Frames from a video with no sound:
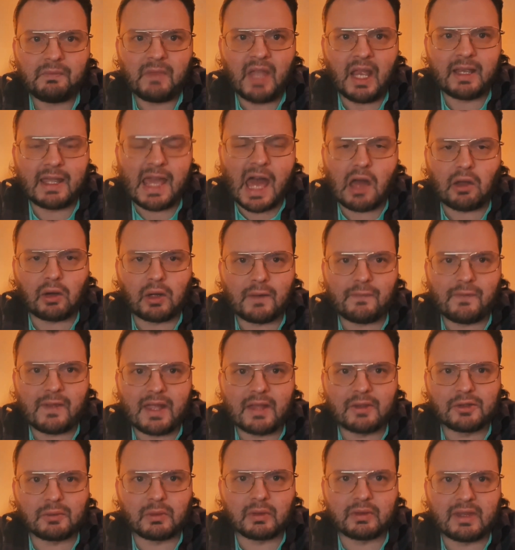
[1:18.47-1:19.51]
Calgary
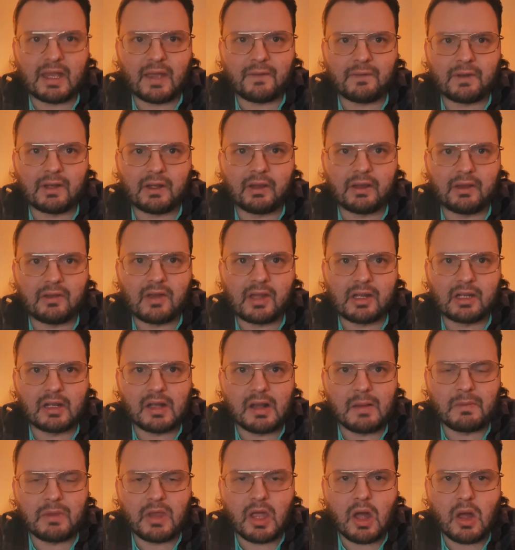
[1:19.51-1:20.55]
fans were definitely letting
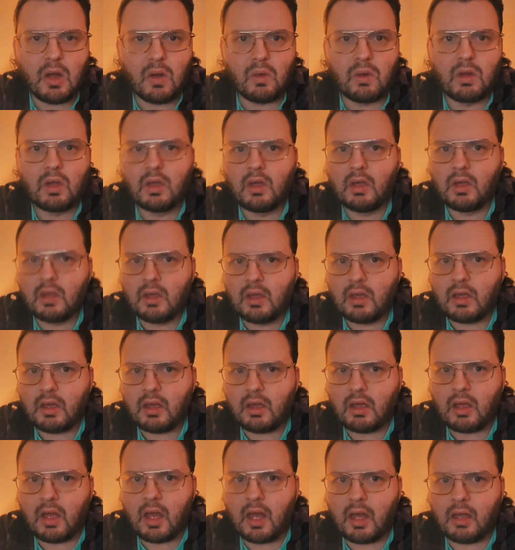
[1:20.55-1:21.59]
them know
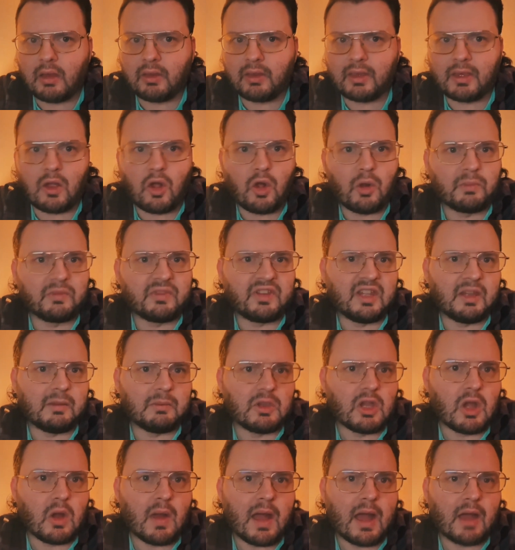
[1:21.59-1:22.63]
uh, the home team
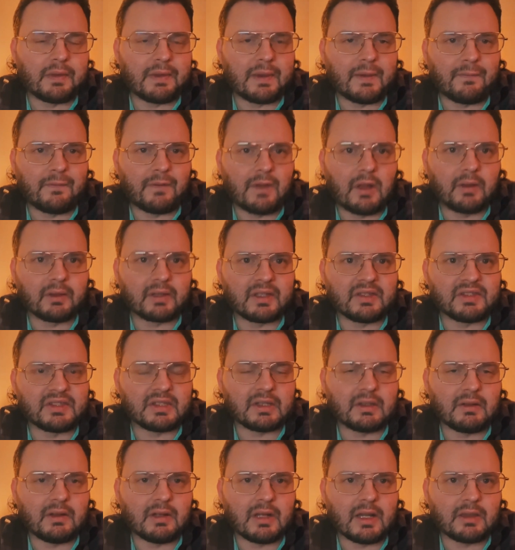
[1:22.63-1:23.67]
know how they felt
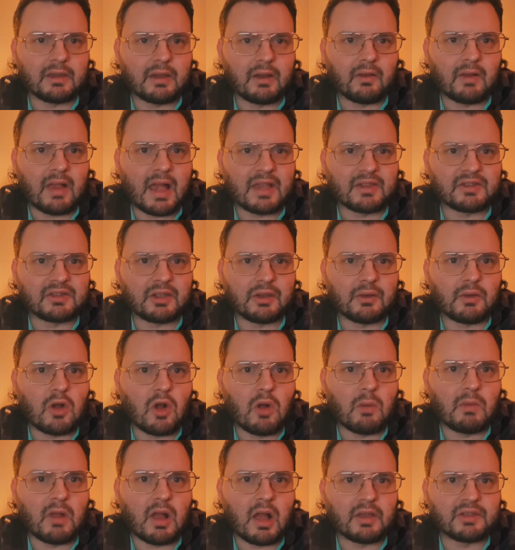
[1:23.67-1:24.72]
considering that their last two
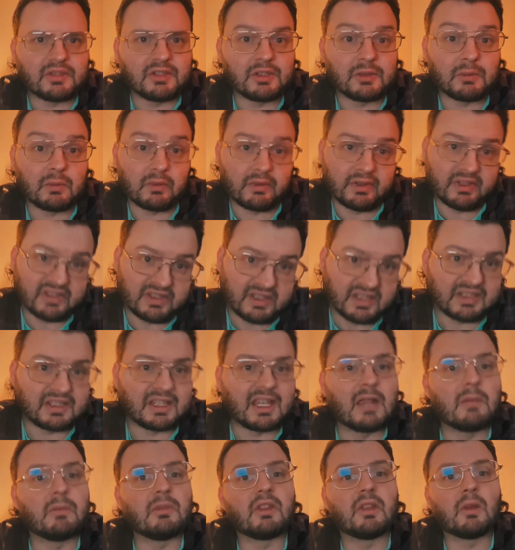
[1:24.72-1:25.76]
home losses was this
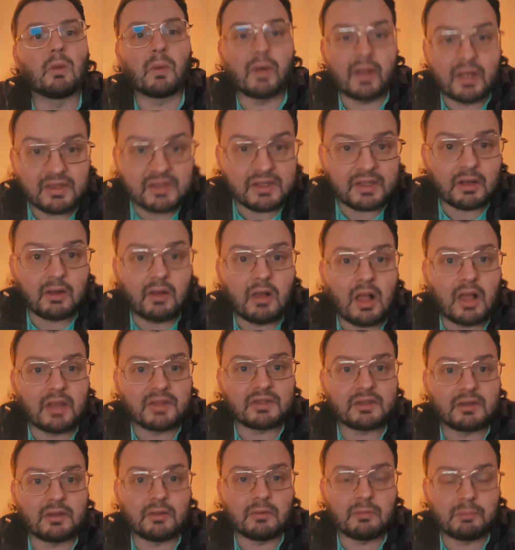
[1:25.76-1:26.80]
game to the Wings and a loss
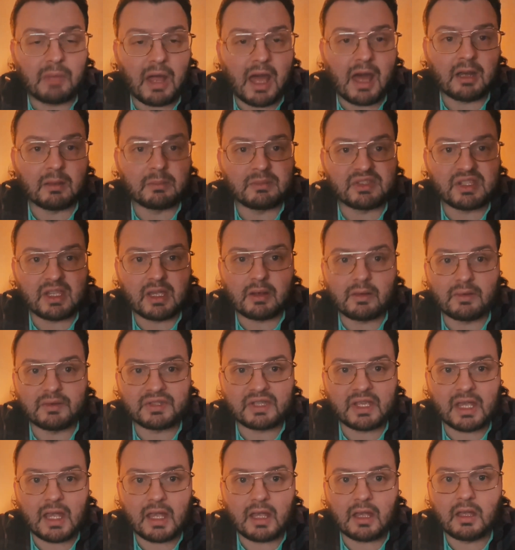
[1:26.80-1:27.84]
to bottom San
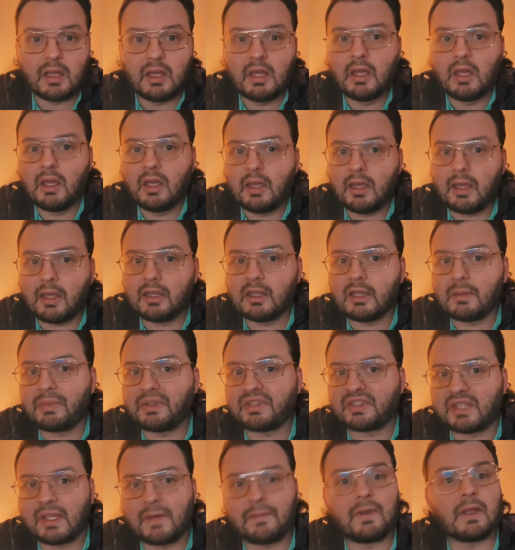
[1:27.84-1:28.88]
Jose in the
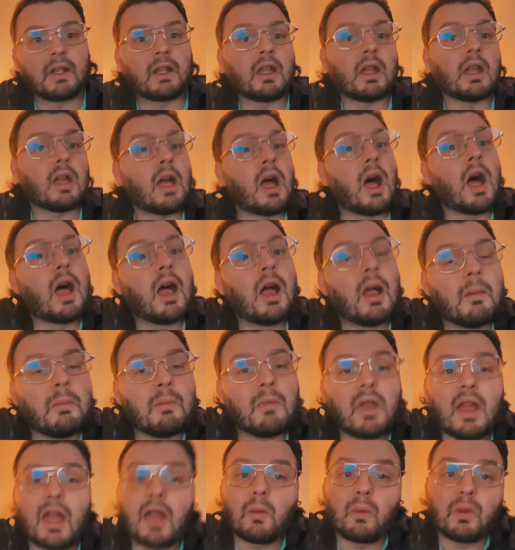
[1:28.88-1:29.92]
Pacific.
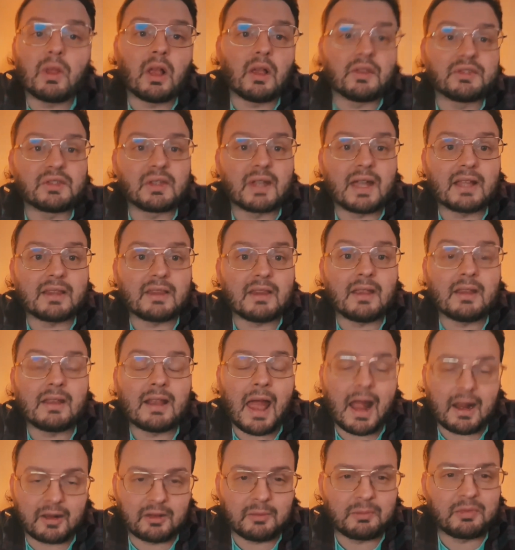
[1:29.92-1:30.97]
Um, and we also got an
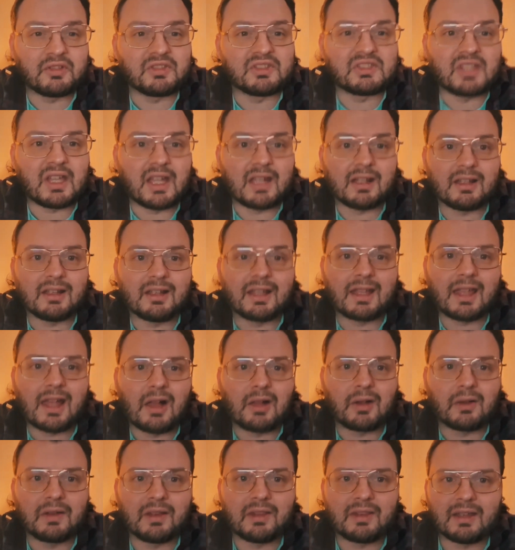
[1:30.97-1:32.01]
octopus sighting in
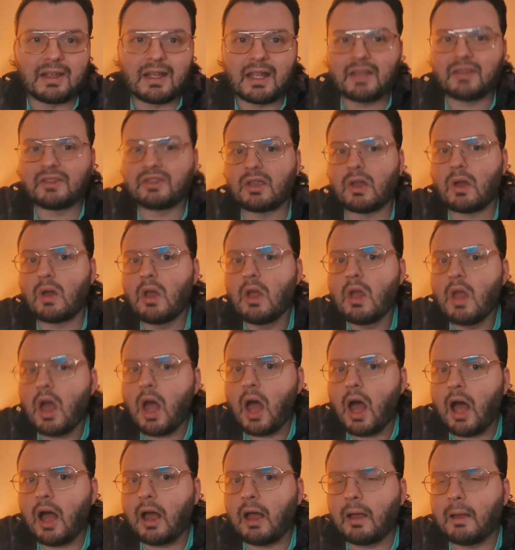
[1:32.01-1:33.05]
Calgary today. So
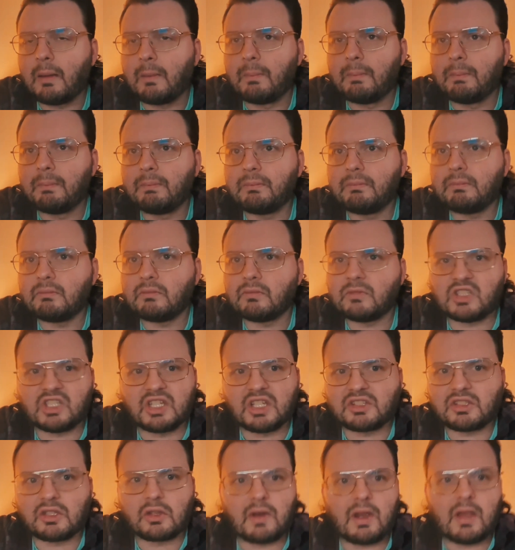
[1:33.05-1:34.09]
um,
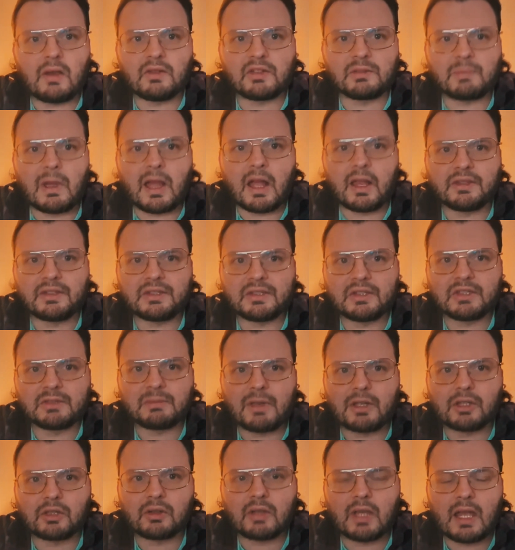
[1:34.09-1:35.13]
just a great response,
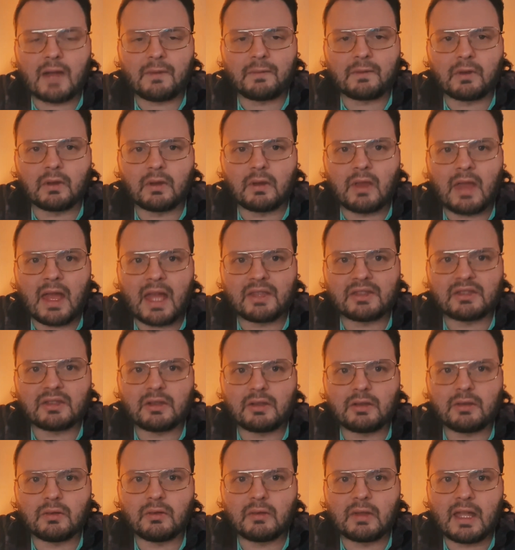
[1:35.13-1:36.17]
especially after the last
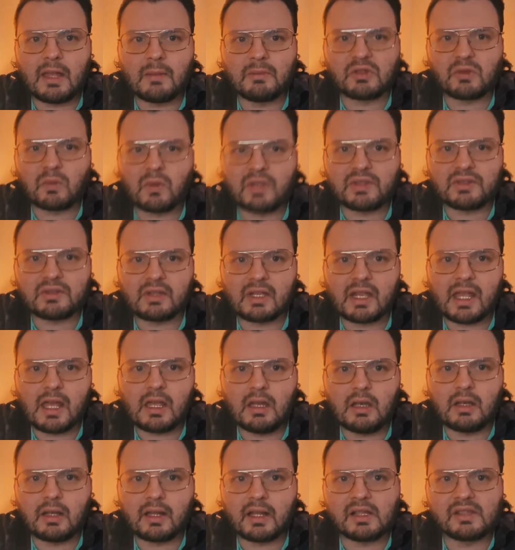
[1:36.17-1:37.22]
two games in Western
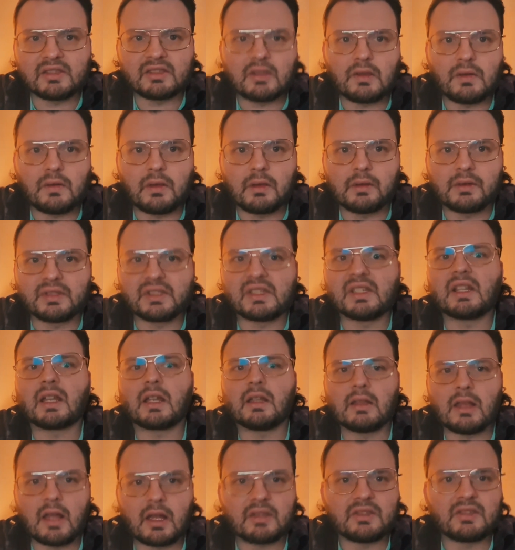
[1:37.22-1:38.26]
Canada against the Oilers and the
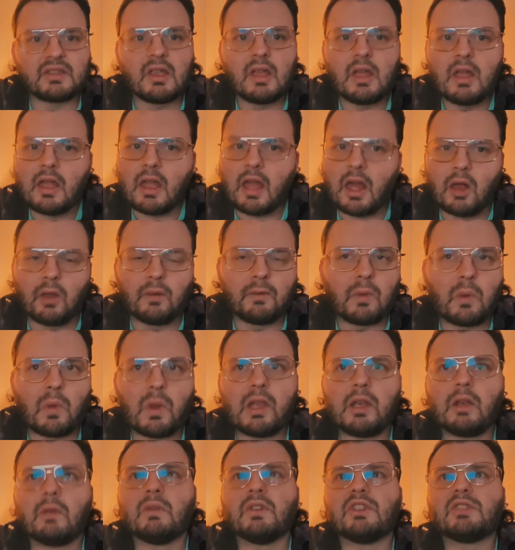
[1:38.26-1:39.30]
Canucks. Hell of a way
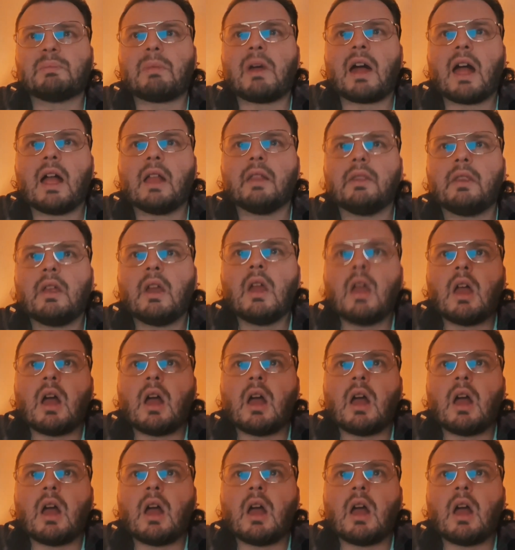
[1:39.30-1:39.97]
to respond.